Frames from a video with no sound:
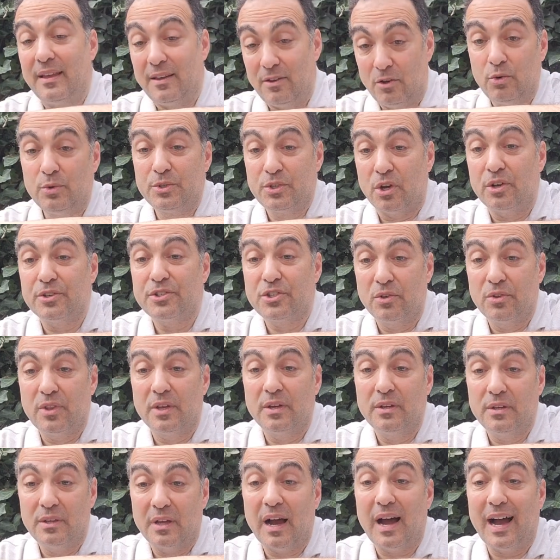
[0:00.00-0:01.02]
who was also
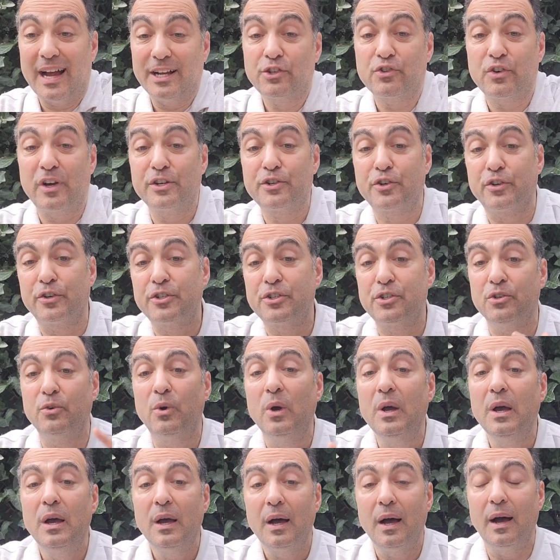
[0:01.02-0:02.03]
the High Treasurer
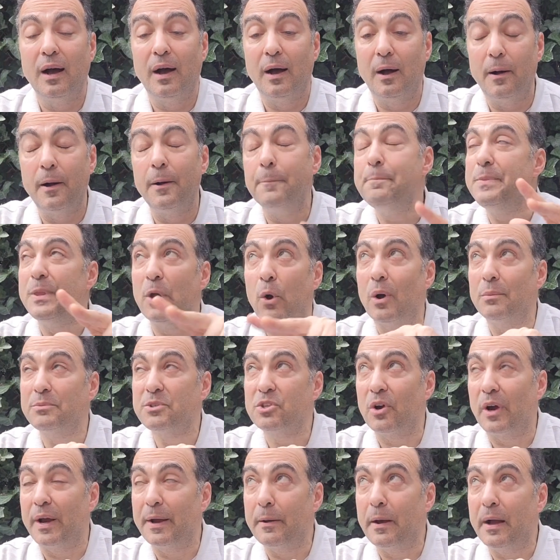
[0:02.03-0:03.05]
to,
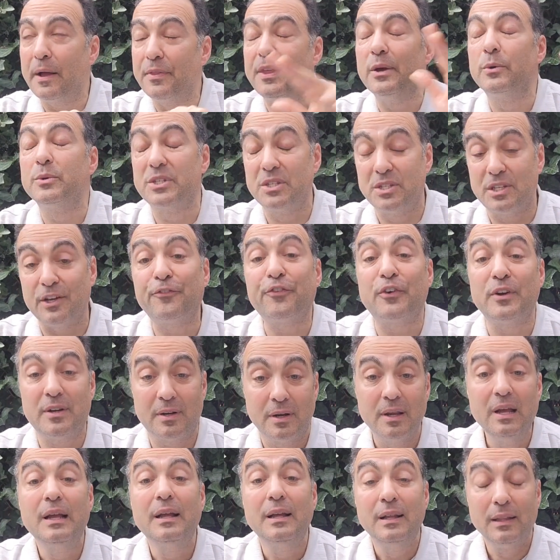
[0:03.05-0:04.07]
there was a different
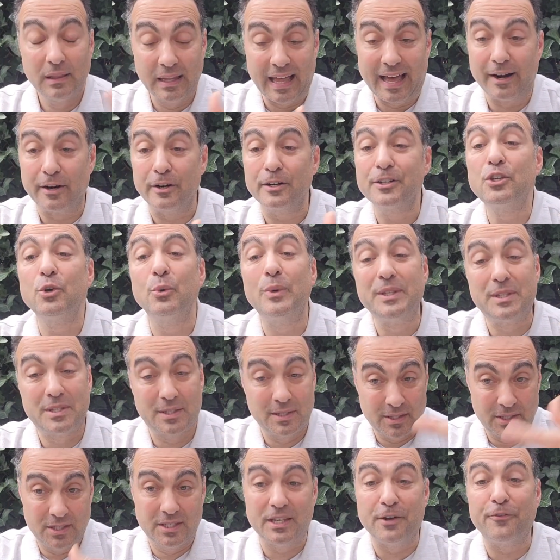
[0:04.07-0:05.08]
letter to a
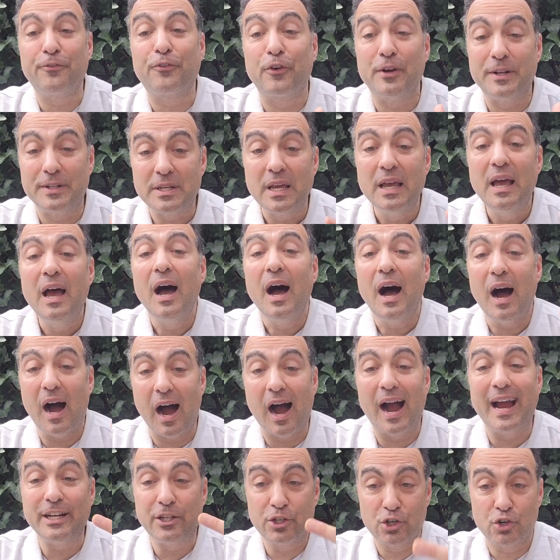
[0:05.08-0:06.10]
different
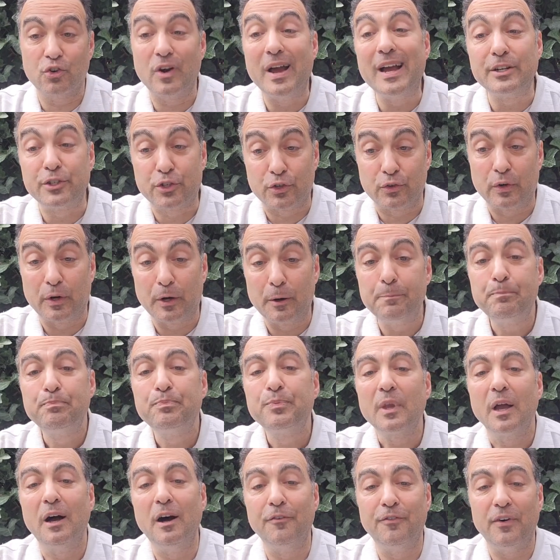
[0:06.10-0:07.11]
High Treasurer
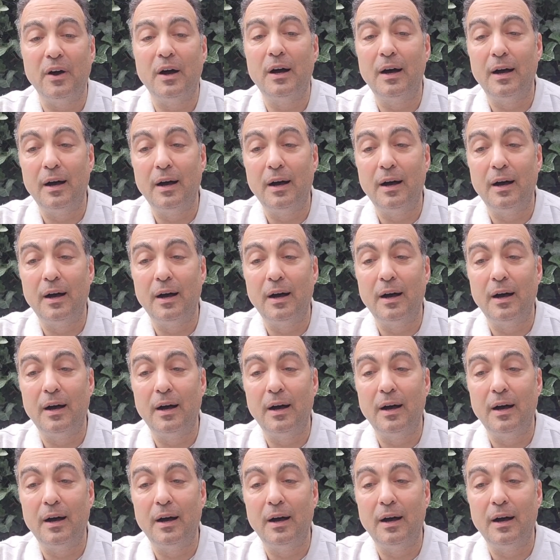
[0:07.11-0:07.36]
of